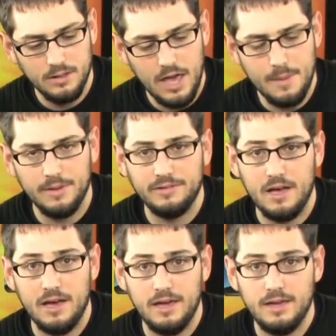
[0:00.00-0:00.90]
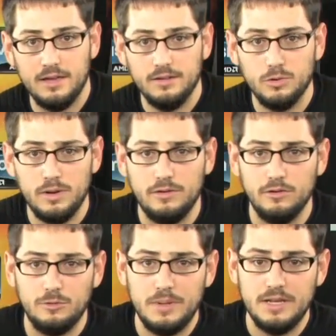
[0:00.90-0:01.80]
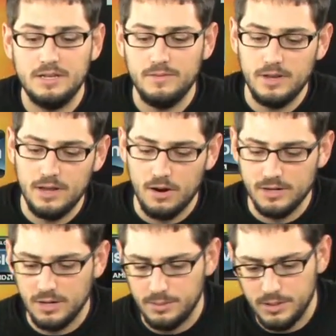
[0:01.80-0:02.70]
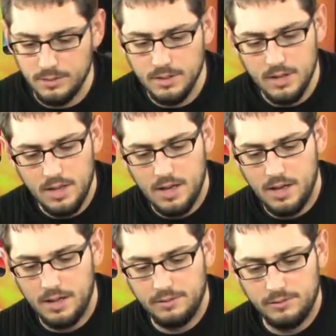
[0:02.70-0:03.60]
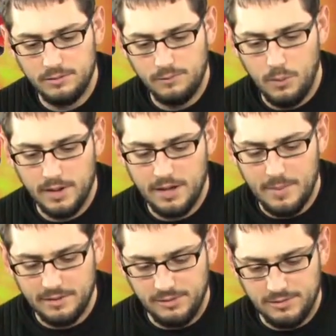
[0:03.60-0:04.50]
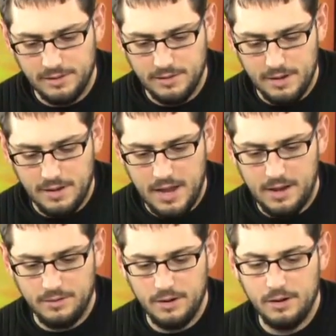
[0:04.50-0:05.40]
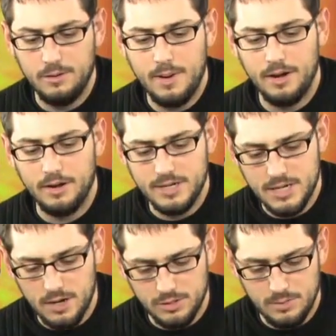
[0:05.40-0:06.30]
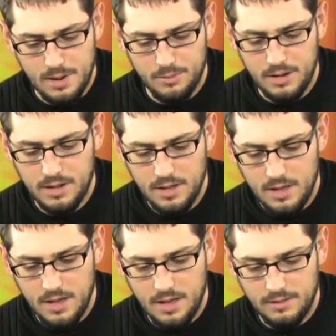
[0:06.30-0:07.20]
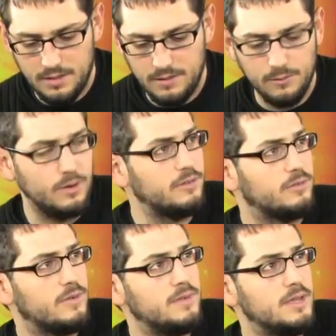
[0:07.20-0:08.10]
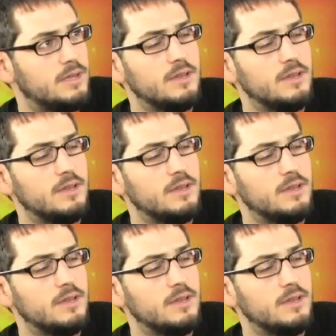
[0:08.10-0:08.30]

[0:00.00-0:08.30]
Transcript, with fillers: MSI 22 speed DVD RW. Uh, 4 gigabytes of Centon 800 megahertz DDR2 memory, the 4650